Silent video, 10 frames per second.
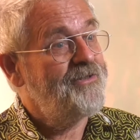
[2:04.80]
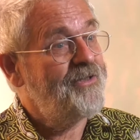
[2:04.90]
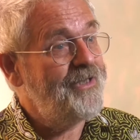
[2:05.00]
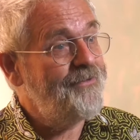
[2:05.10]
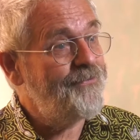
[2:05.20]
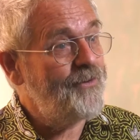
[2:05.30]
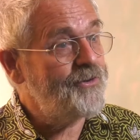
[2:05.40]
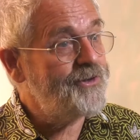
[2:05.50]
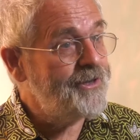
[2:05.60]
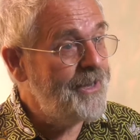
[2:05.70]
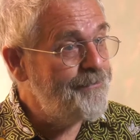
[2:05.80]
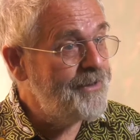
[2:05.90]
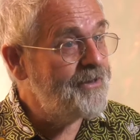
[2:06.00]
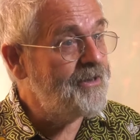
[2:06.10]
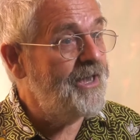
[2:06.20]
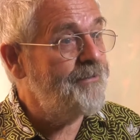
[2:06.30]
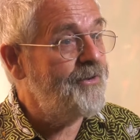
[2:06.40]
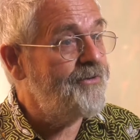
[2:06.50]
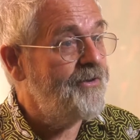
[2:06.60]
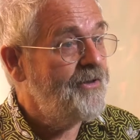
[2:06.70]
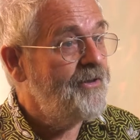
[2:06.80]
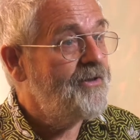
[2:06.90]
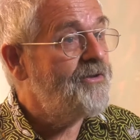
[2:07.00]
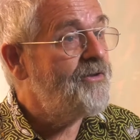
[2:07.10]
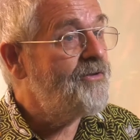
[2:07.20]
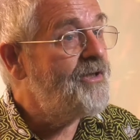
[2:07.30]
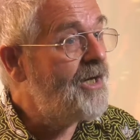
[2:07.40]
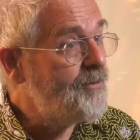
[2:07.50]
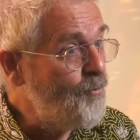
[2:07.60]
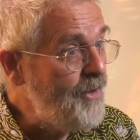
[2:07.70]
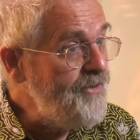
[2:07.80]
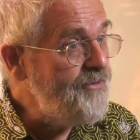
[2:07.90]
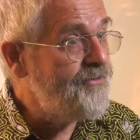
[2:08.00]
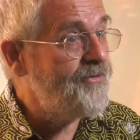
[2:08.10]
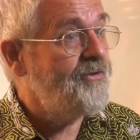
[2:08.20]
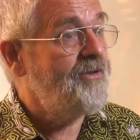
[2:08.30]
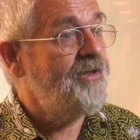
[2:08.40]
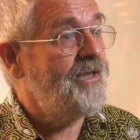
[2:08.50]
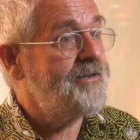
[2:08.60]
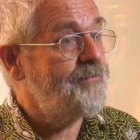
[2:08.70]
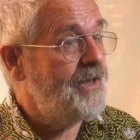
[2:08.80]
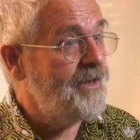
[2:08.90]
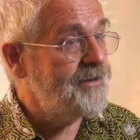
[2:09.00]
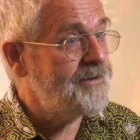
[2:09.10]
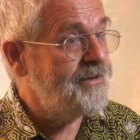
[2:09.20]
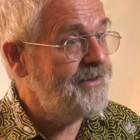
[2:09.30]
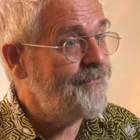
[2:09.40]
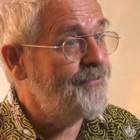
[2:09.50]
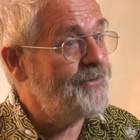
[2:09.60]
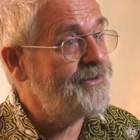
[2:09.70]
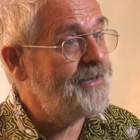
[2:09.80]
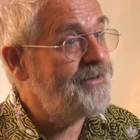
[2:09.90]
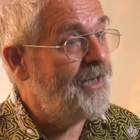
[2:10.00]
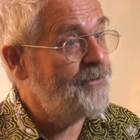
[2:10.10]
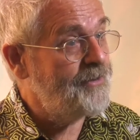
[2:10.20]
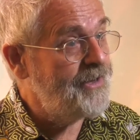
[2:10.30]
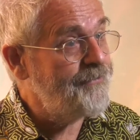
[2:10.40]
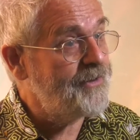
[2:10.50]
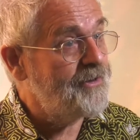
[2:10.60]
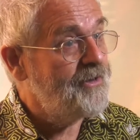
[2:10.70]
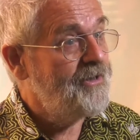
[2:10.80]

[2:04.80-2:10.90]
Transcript: the rainfall, shaping the climate downwind, as well as influencing downriver.